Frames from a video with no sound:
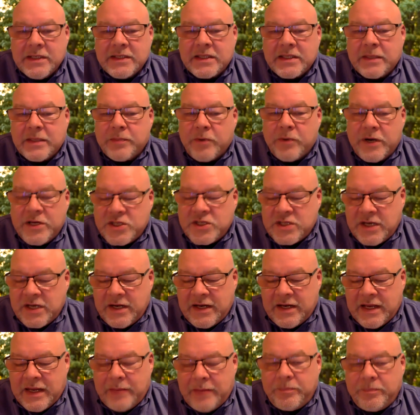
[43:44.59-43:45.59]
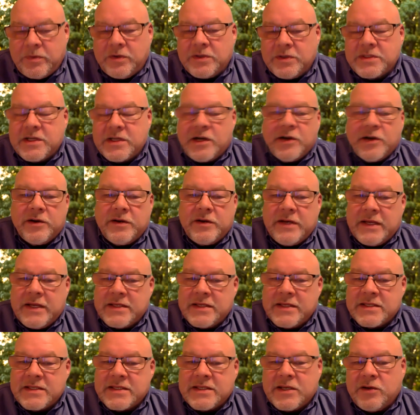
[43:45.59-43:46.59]
The bright shiny apples aren't
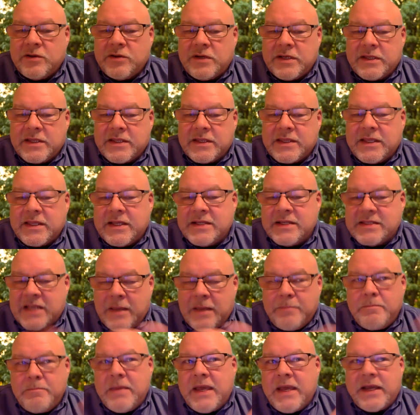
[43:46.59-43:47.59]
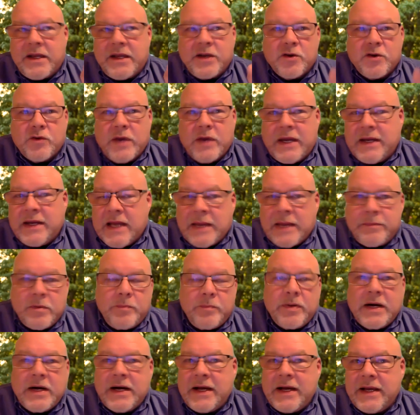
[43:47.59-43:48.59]
necessarily the things that make great apple
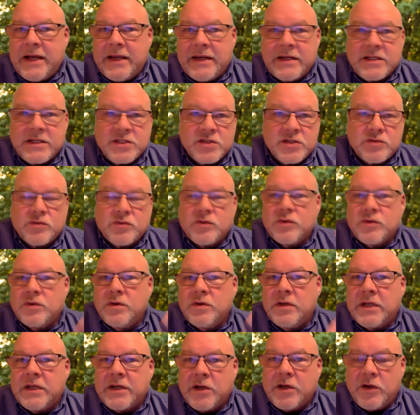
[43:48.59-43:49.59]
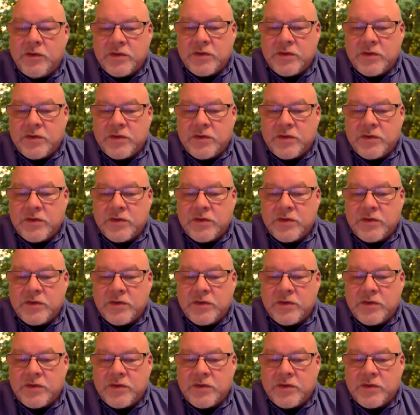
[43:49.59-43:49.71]
pie and strudel and all